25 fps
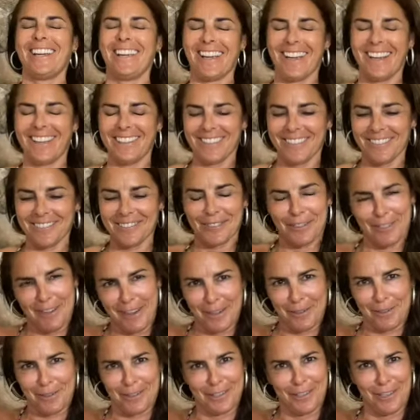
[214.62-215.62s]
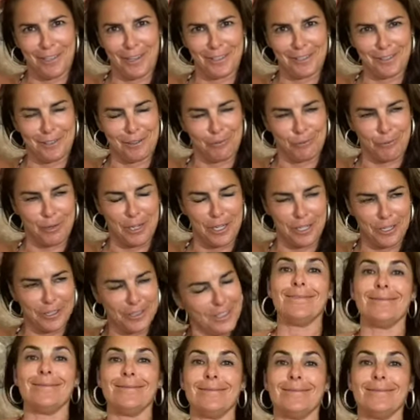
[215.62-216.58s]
I don't know how to not swear.